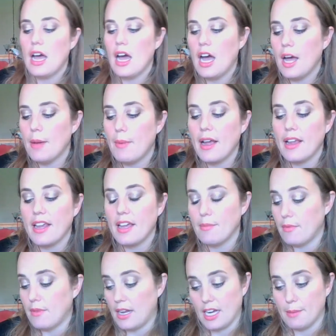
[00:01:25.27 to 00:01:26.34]
Um,
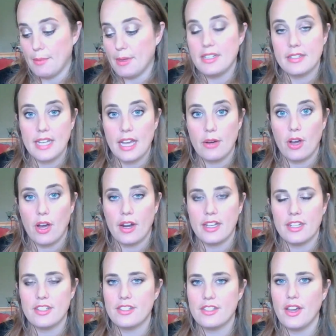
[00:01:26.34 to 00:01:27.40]
again, I got my discount on
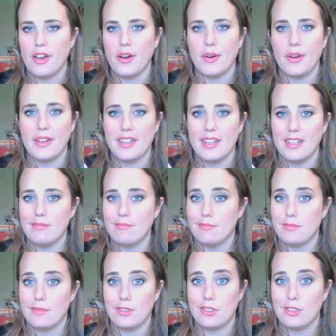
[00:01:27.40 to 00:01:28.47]
it, so
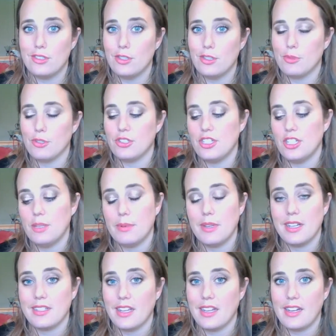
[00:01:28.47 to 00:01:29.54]
super cheap.
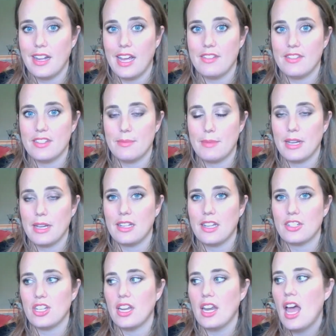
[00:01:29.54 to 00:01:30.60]
Excited to have this in my
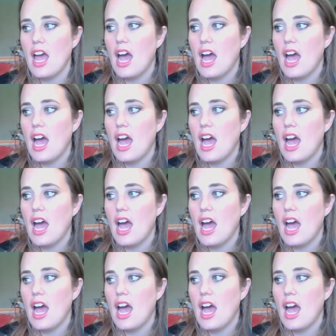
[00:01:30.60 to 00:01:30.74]
collection.